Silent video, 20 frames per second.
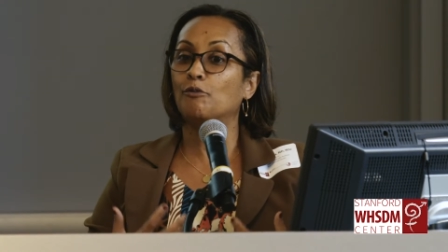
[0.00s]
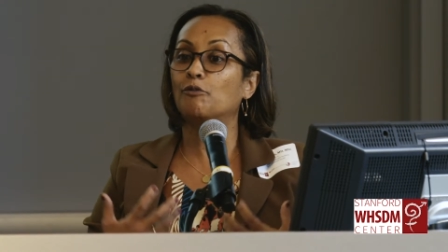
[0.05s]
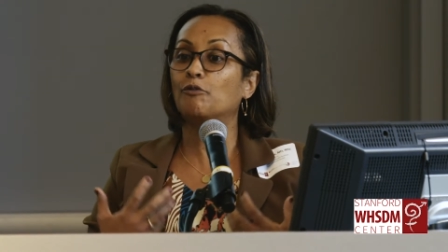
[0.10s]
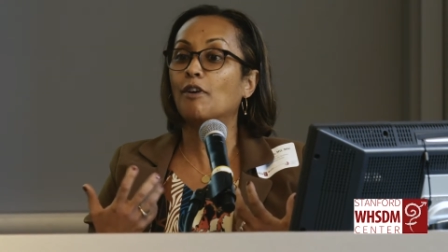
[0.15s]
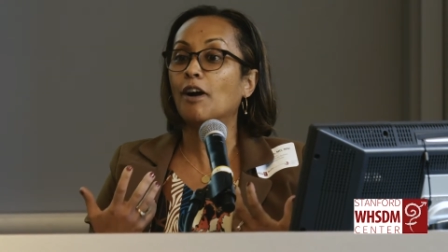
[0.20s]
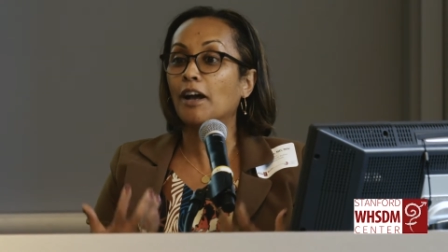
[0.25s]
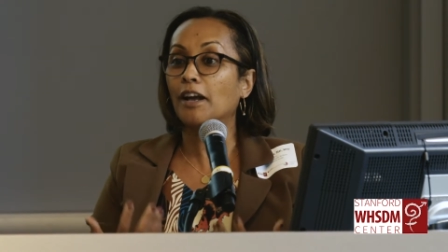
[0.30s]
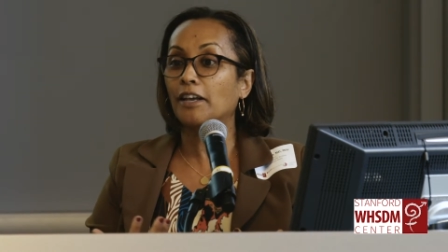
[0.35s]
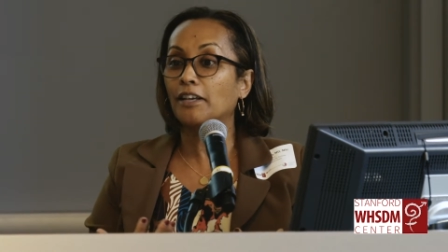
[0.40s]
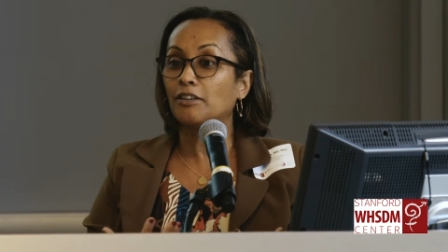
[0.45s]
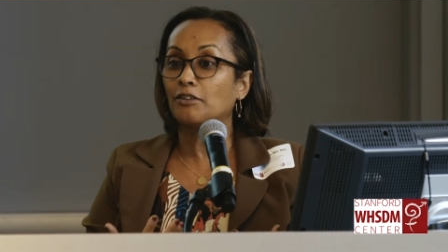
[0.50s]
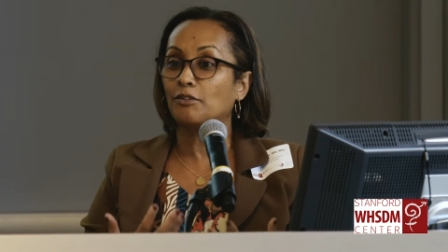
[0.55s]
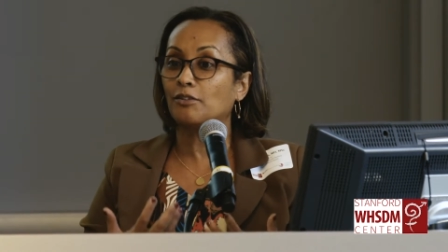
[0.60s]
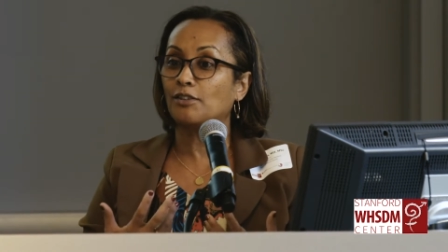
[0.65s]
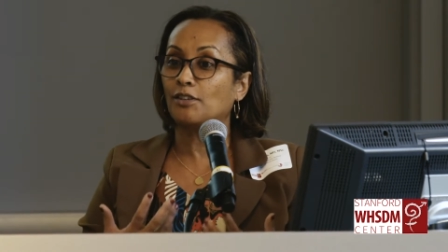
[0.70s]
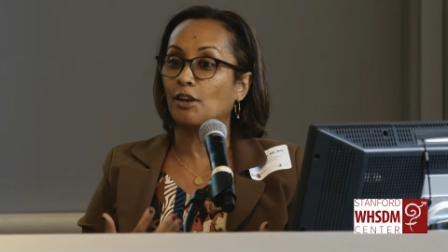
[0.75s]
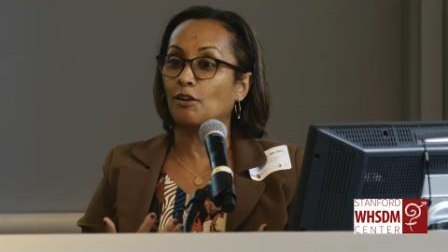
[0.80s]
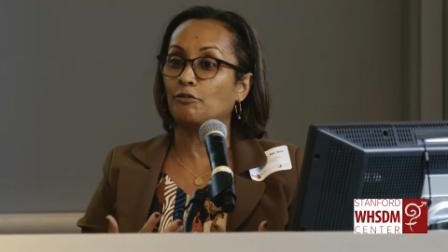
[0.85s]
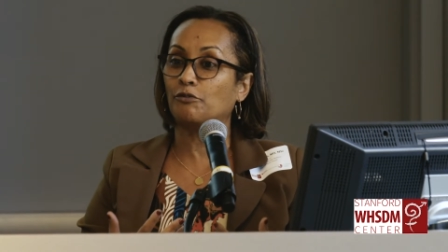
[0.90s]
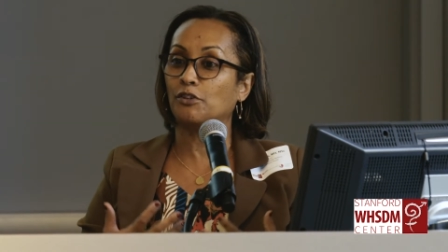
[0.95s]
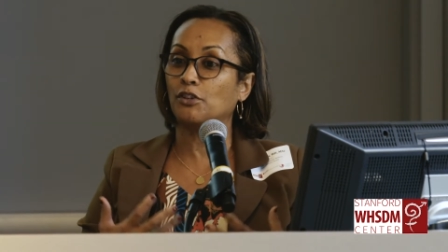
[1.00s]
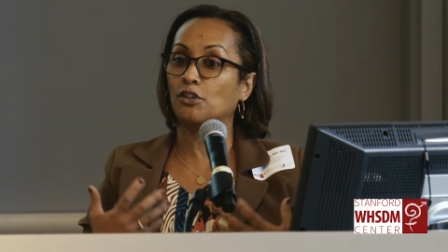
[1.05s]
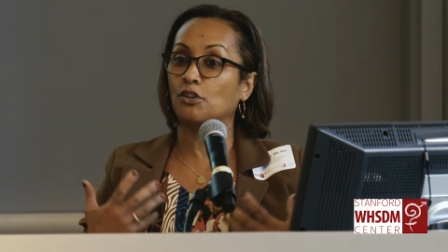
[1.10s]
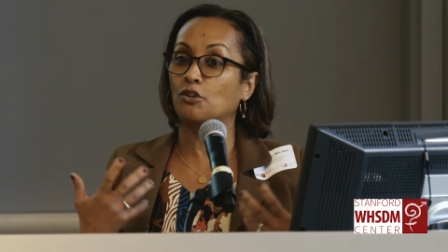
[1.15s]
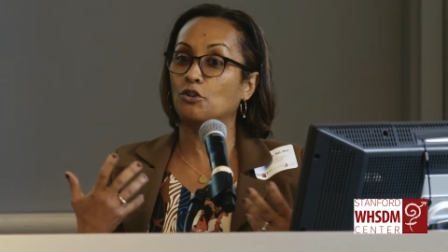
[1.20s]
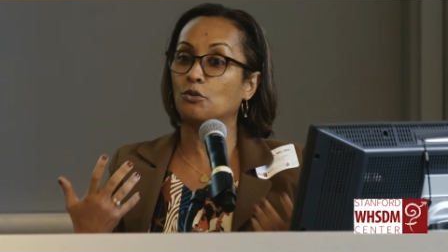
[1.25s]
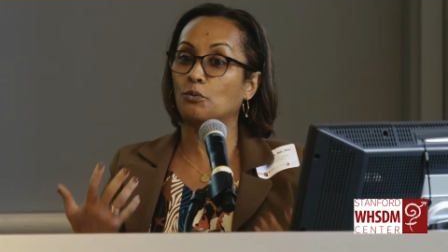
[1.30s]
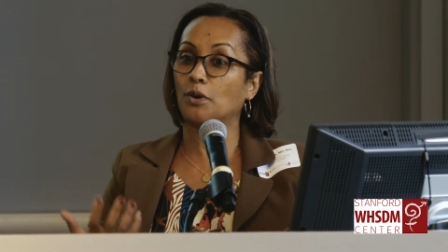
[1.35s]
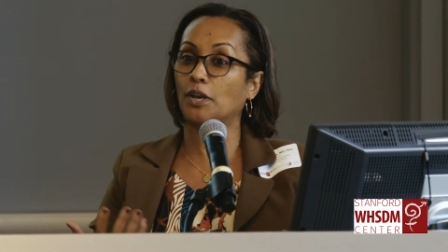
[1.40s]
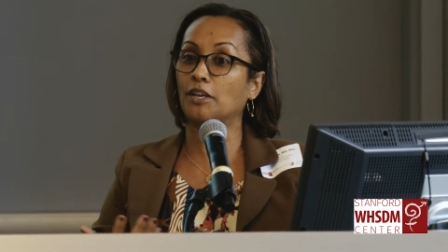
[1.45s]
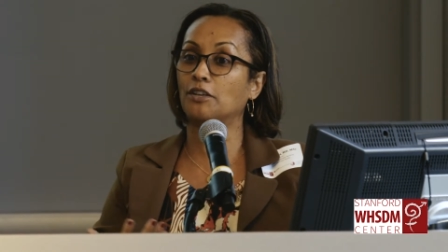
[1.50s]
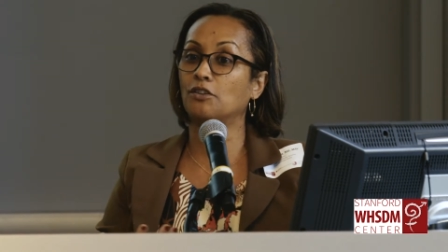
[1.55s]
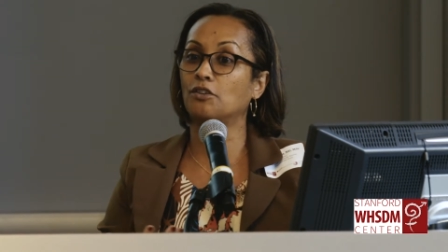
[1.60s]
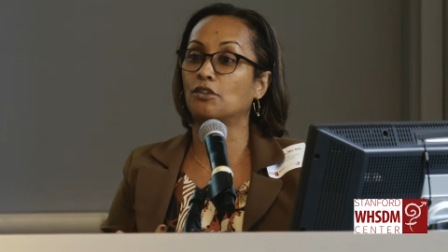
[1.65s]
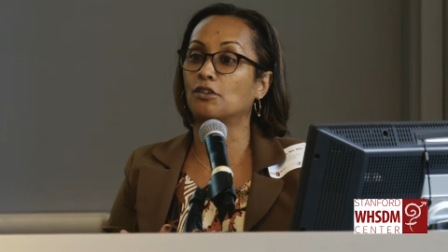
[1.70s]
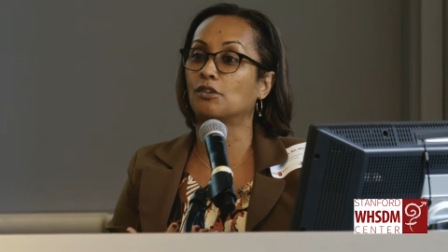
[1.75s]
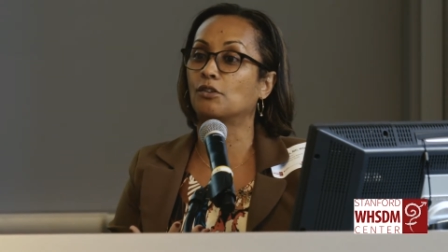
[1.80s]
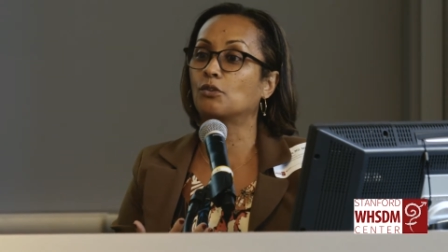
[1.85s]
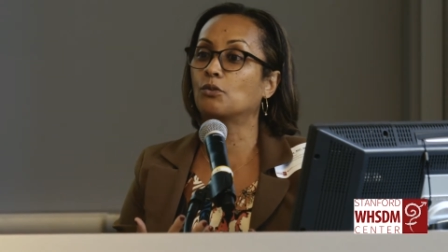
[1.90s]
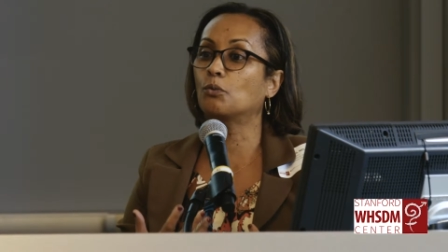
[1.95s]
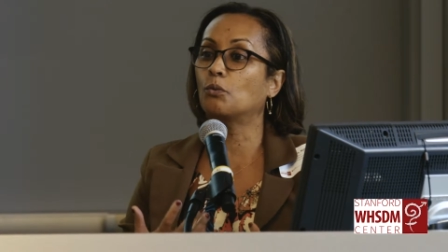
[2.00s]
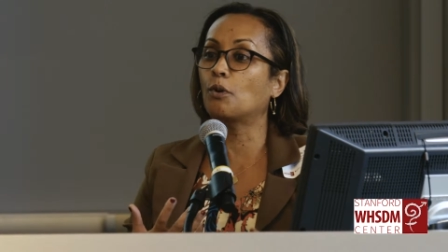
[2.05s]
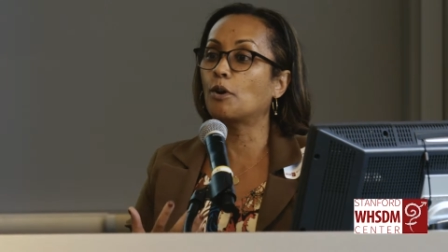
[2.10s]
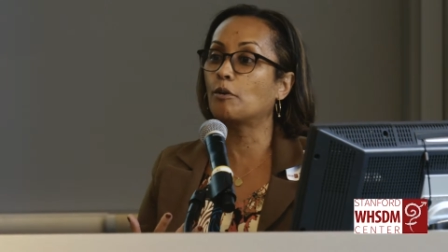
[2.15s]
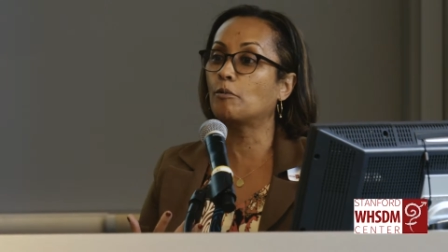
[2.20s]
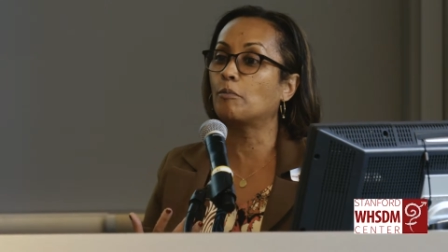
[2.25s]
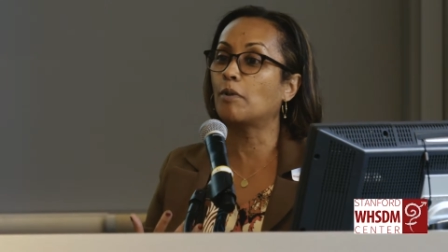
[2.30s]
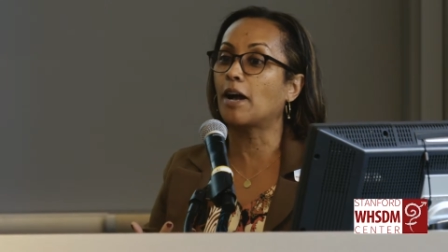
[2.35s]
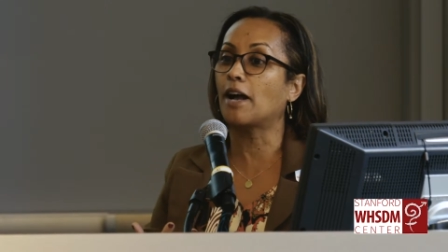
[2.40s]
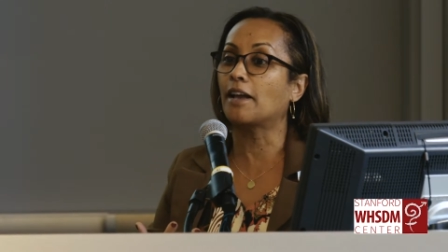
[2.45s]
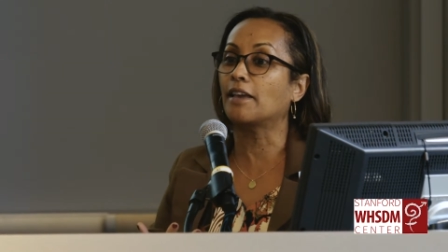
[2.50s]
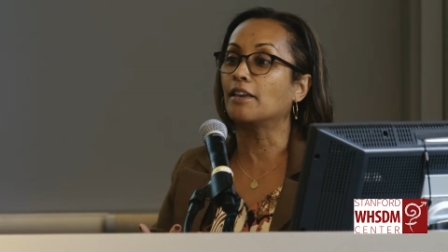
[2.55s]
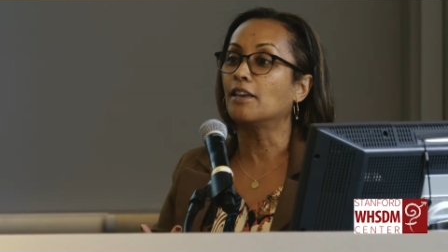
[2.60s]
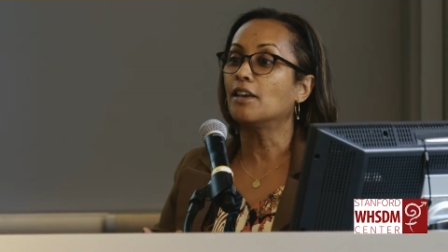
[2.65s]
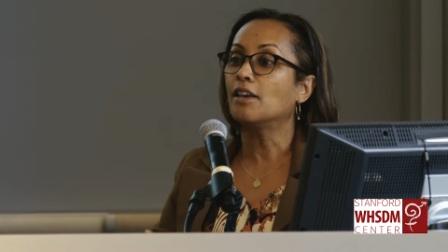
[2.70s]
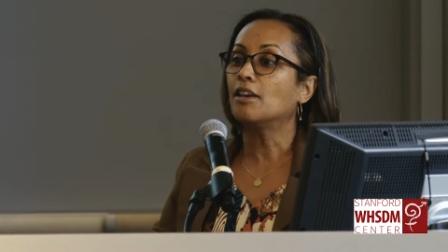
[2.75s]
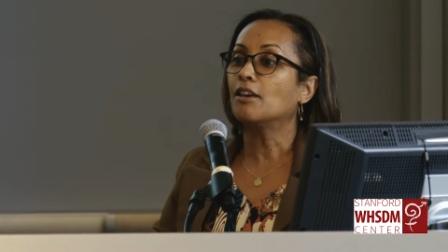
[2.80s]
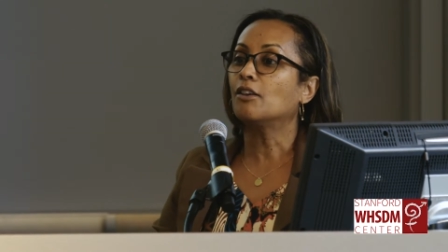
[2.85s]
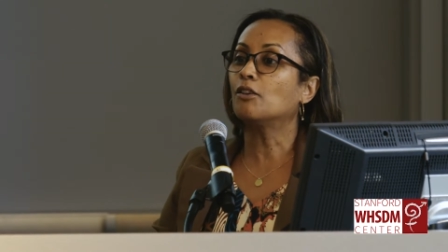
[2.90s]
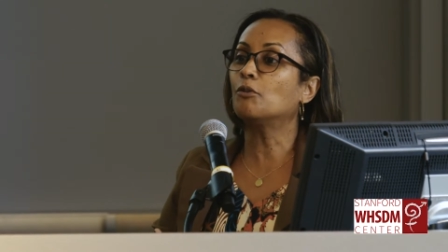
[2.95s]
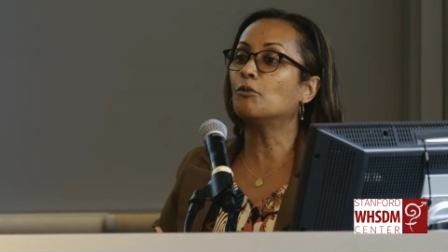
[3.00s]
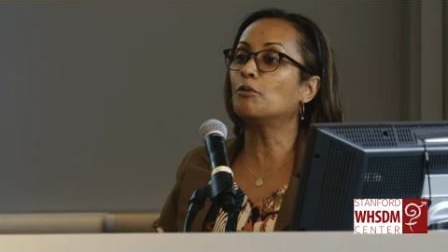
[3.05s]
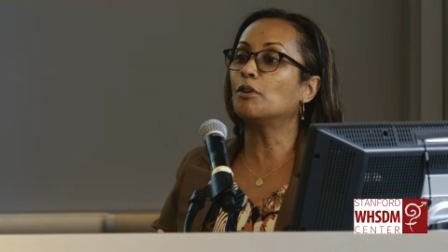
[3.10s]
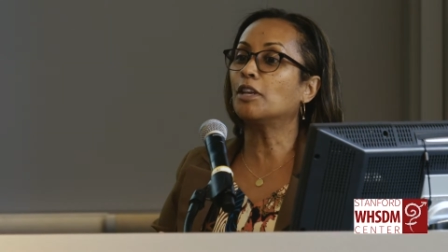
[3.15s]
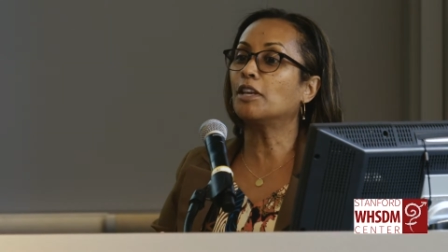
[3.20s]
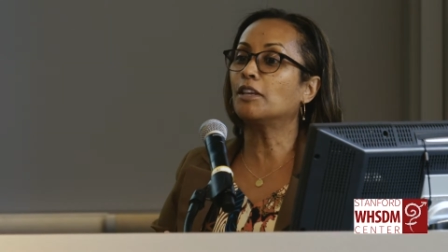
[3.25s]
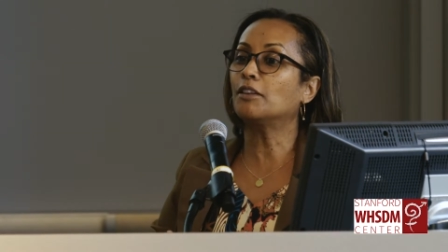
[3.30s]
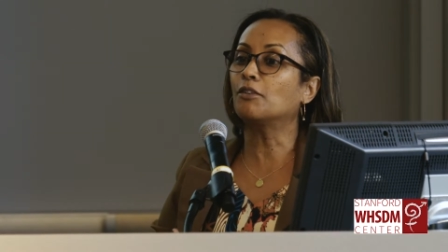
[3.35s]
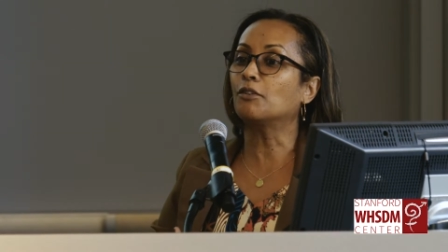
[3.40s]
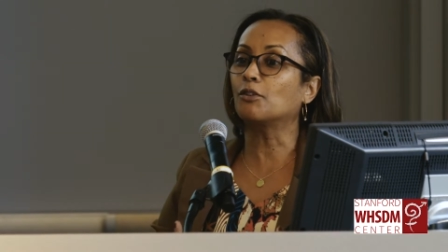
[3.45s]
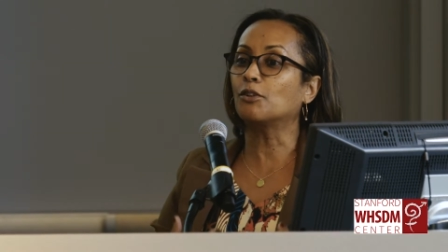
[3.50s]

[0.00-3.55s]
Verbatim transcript: find yourself in situations whereby you need,